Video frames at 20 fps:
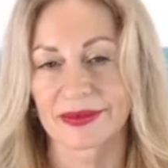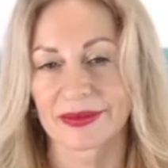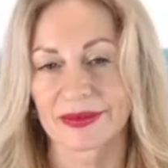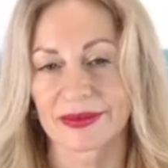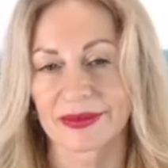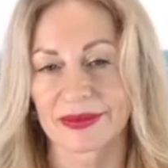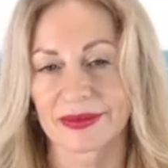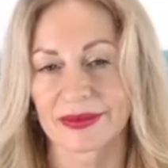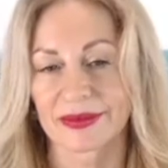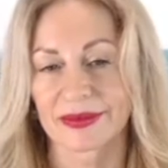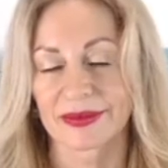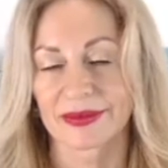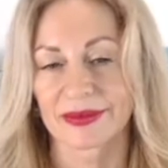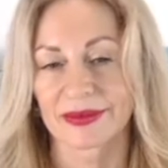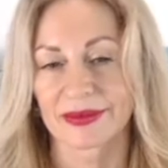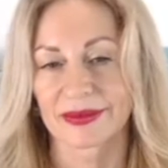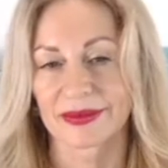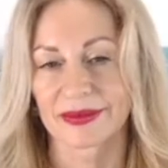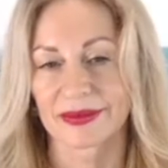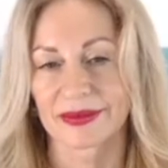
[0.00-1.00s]

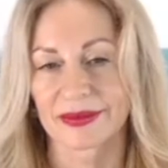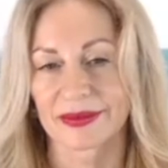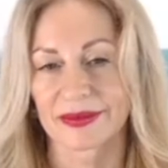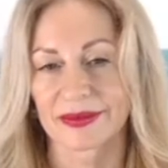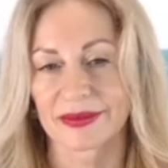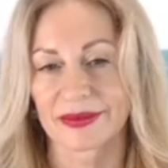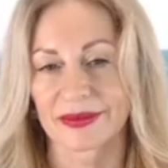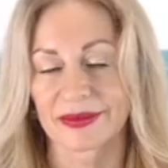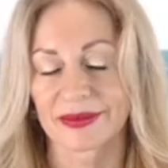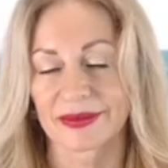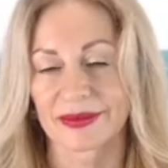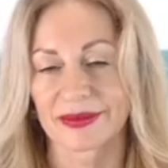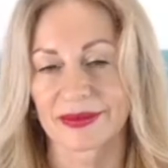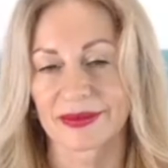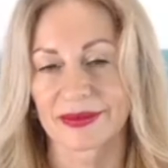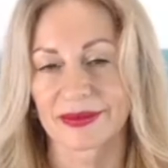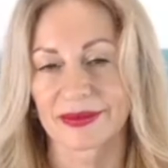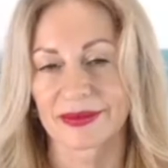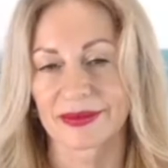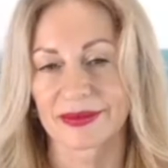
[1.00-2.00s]

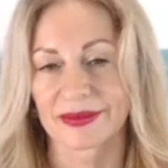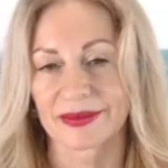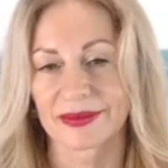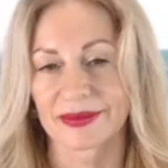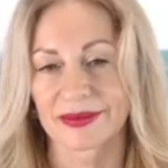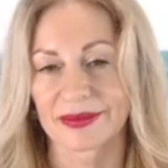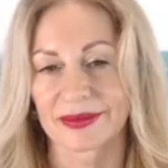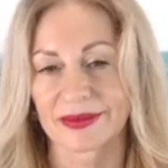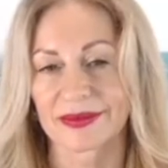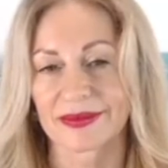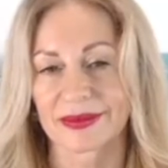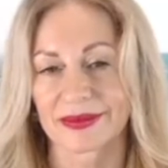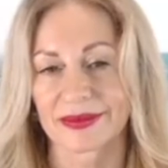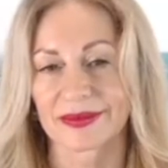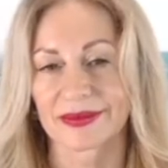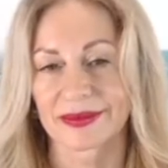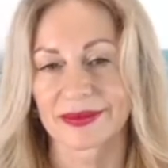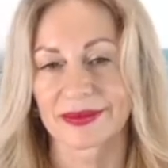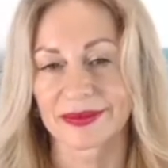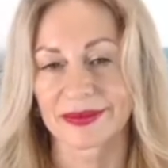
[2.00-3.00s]

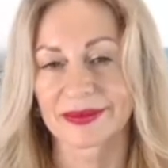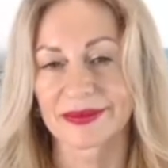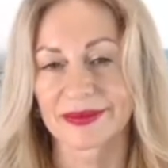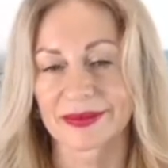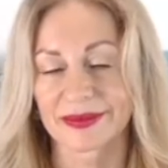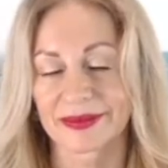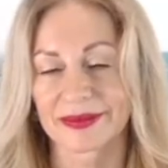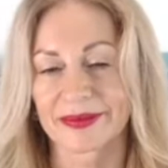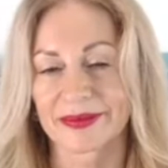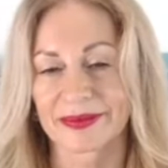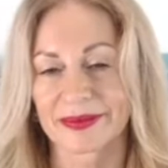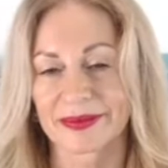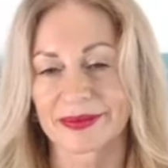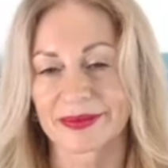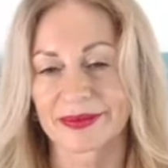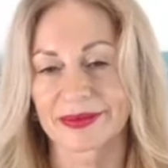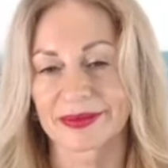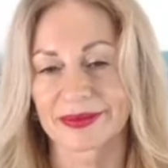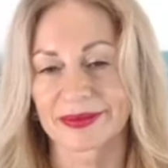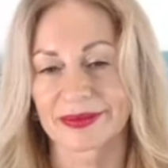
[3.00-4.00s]

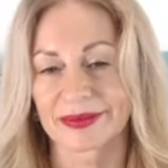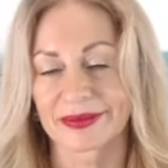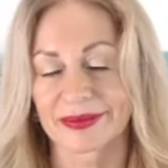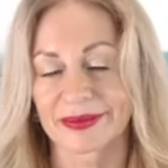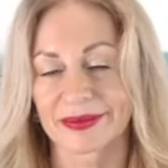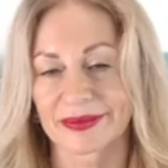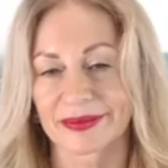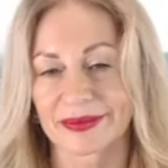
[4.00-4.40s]
This person isn't speaking.